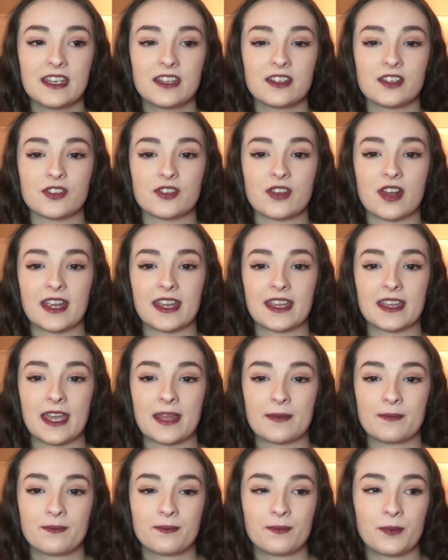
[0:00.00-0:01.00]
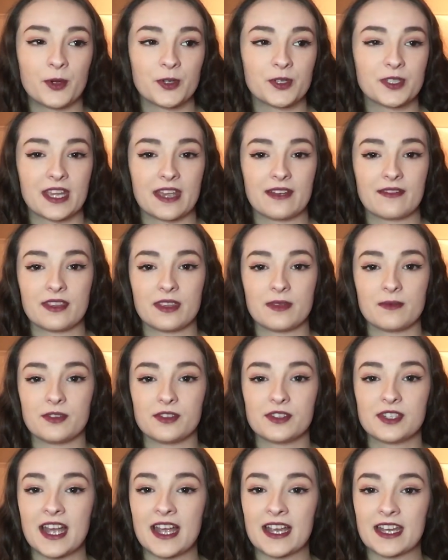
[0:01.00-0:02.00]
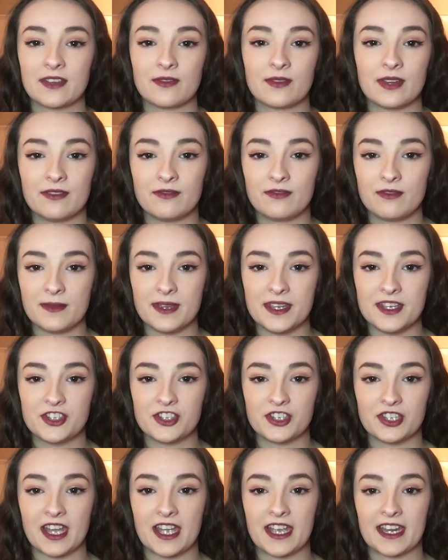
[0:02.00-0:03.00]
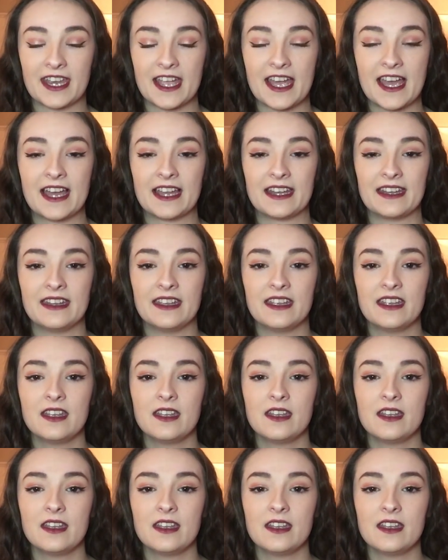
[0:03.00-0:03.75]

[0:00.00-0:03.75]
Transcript: to try and put together the most accurate information that I can.